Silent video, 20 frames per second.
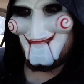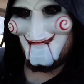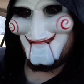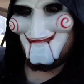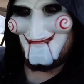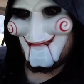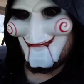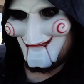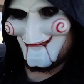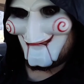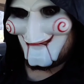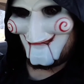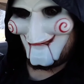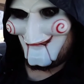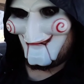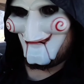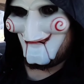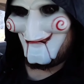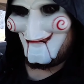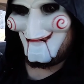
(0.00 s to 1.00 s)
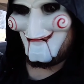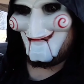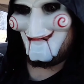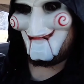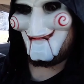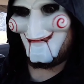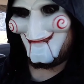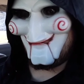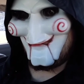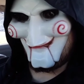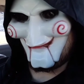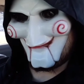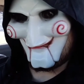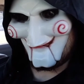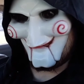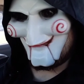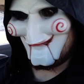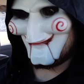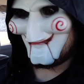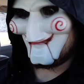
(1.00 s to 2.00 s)
reviews for y'all in the
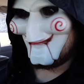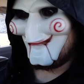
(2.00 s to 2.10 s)
future.